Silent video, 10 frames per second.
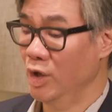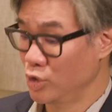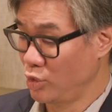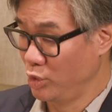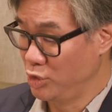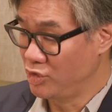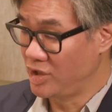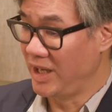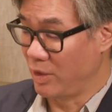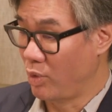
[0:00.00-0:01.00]
So invest. Would you
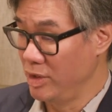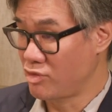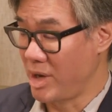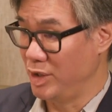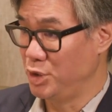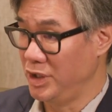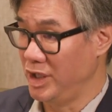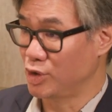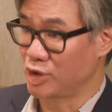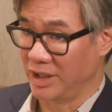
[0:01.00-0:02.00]
say, like, one
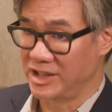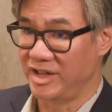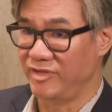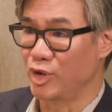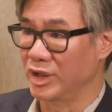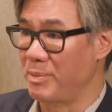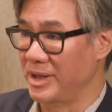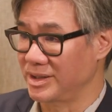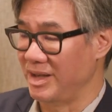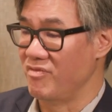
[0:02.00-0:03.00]
strategy is, let's say you're going to
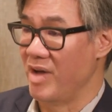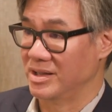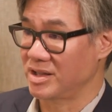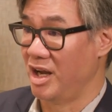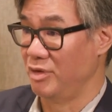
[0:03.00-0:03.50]
basically invest